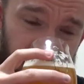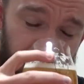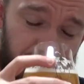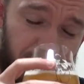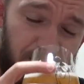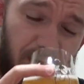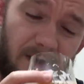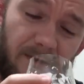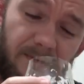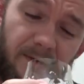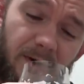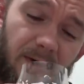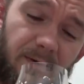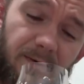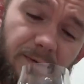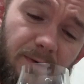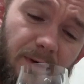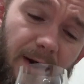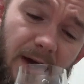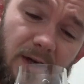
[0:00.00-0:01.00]
very, very
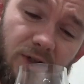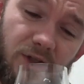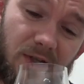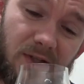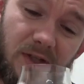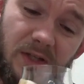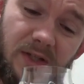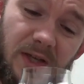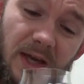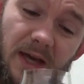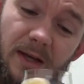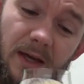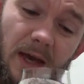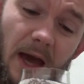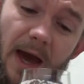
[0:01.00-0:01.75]
fresh. As I say, it,